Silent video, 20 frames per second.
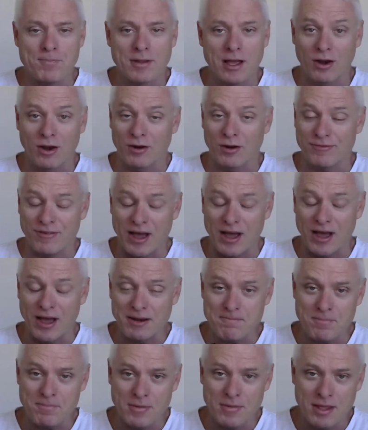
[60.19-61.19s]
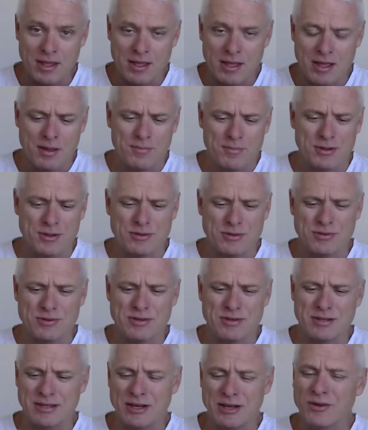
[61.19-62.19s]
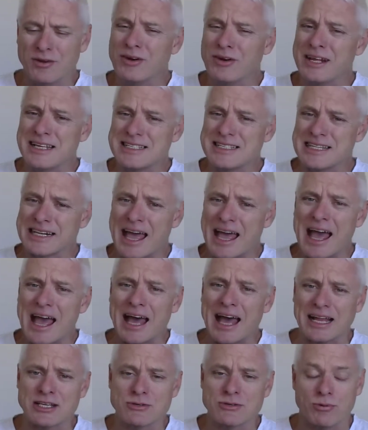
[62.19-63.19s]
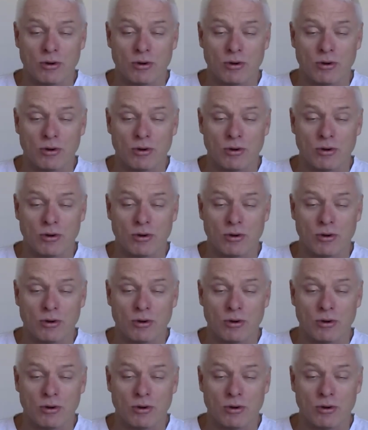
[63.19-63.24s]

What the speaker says: lot of fun, but they're not easy to catch.